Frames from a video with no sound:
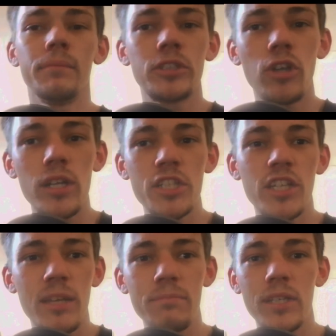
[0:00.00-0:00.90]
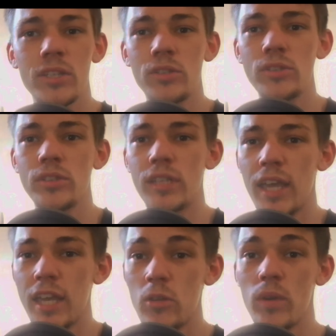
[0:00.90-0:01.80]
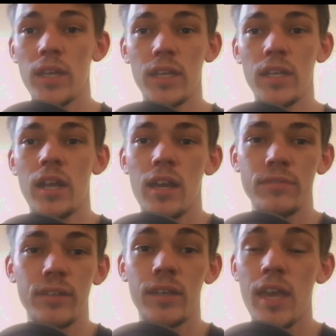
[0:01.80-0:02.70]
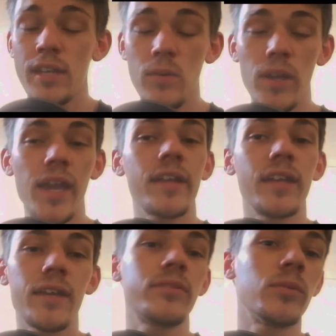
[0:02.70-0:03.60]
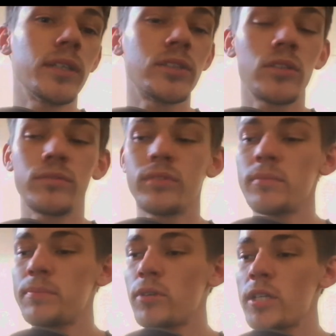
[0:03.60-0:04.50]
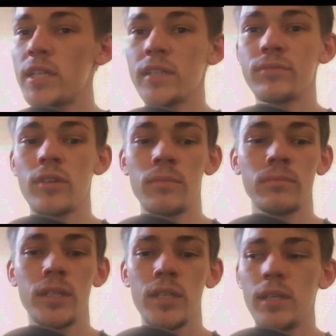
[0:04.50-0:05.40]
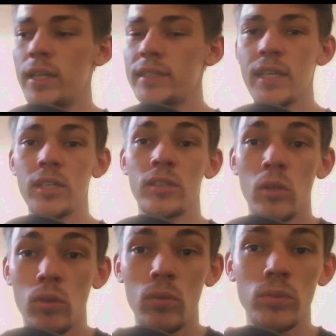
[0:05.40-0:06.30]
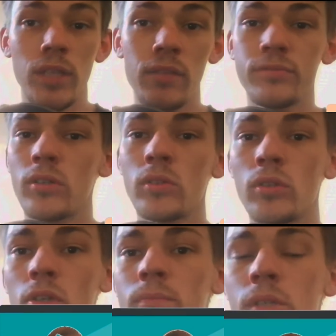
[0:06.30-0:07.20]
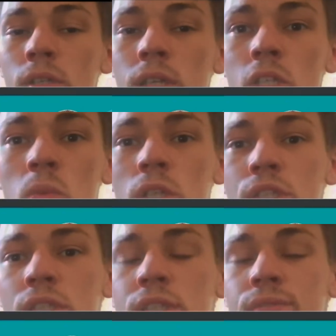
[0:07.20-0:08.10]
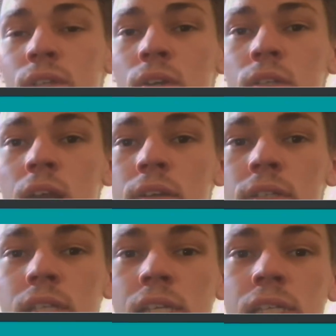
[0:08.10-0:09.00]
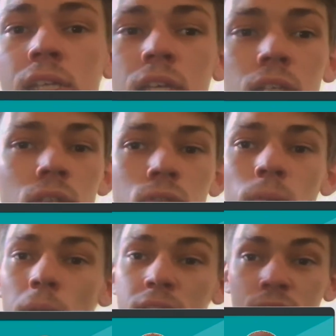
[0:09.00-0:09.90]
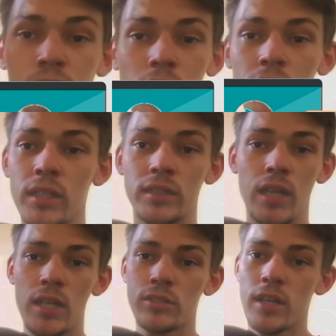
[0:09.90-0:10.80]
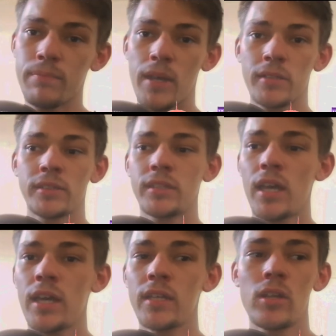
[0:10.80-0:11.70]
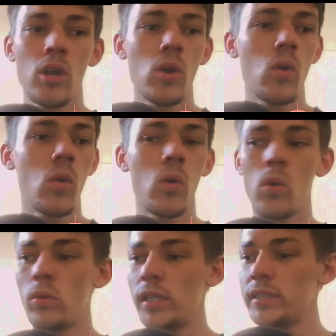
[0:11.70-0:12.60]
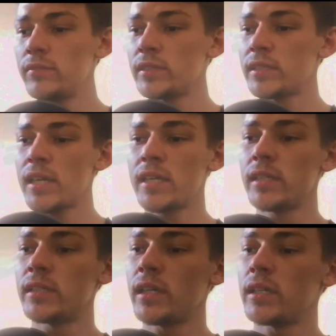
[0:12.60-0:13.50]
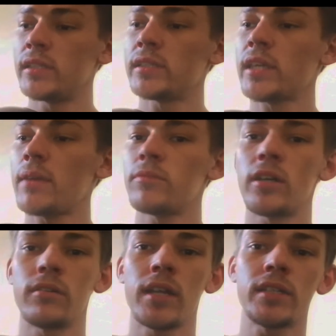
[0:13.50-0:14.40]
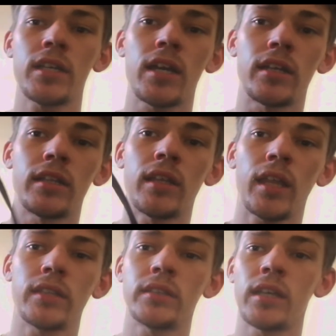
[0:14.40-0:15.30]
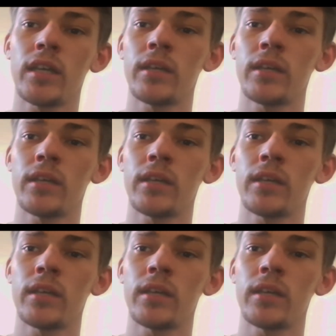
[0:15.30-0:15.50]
metrology can be used anywhere in life, anywhere and everywhere. So from a project, from let's say your cell phone or your computer that you're watching this video on currently, to a massive building, a skyscraper outside, or let's even say this camera right here that